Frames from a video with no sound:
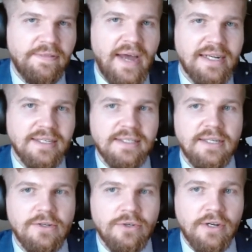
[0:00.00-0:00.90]
that
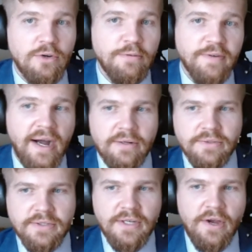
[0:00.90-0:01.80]
continued, and new
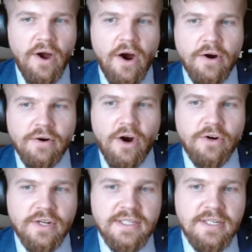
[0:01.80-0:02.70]
files are
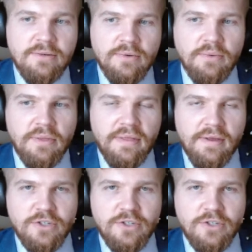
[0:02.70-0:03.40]
are continuing with